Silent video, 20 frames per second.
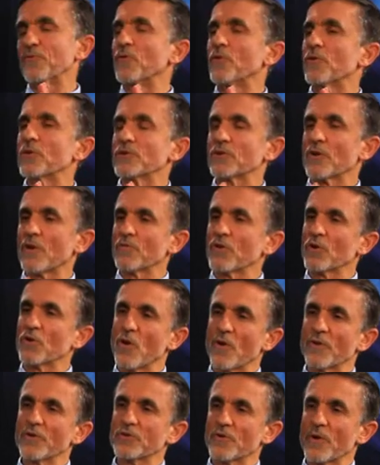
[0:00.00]
us of the
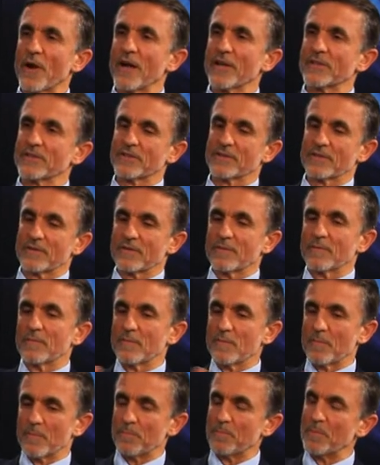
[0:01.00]
contrast
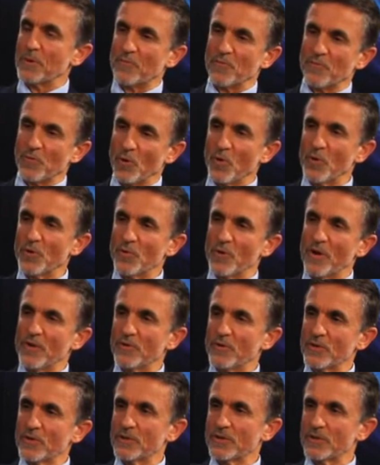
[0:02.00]
before the
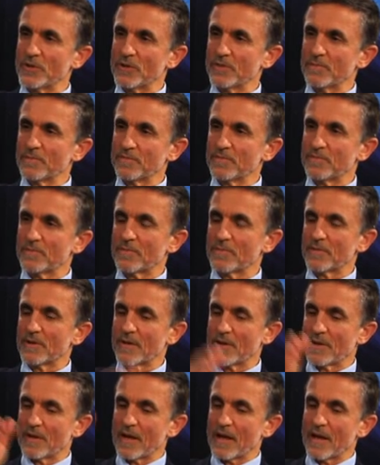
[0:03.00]
revolution
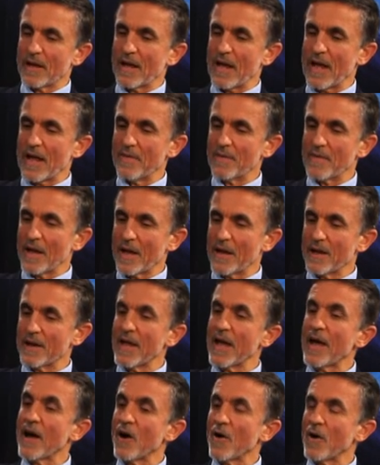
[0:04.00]
and
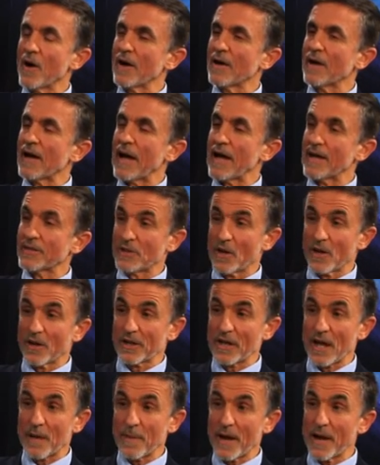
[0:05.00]
now Ayatollah
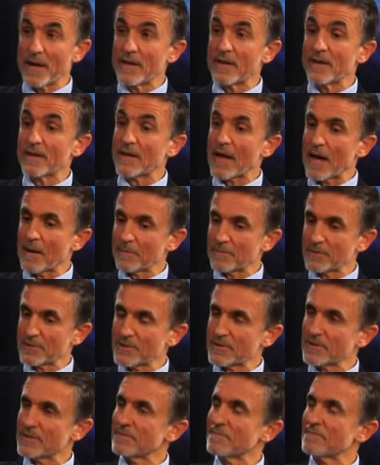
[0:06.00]
Khomeini
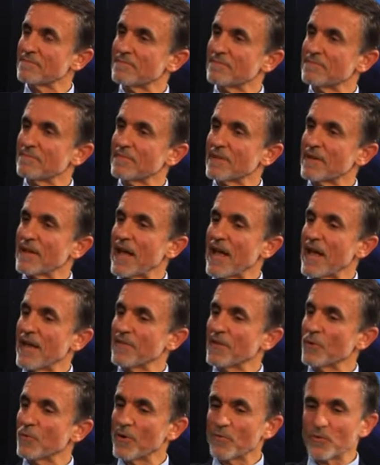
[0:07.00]
comes and
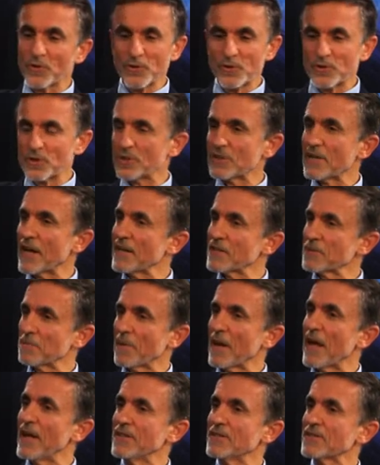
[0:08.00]
the revolution takes
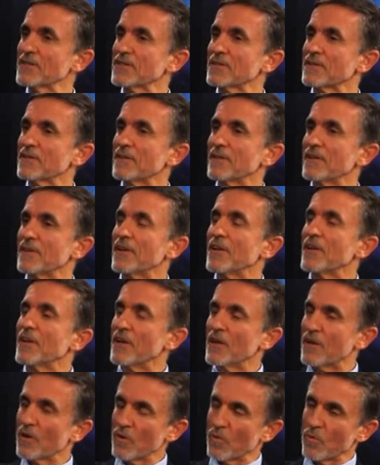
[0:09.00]
place.
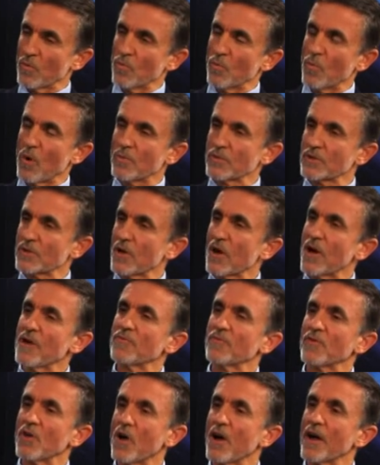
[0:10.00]
What was
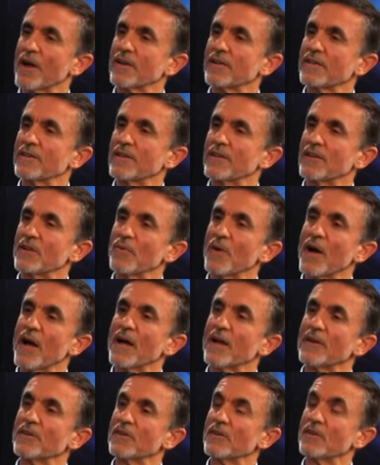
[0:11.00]
life like in
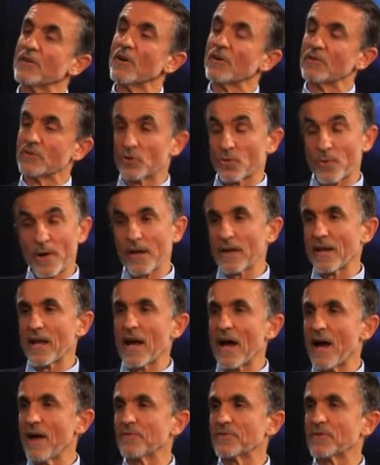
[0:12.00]
Iran directly
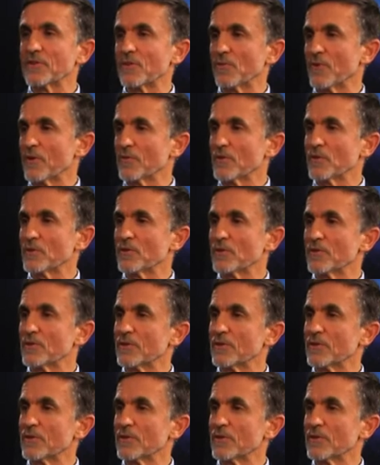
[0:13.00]
after the revolution?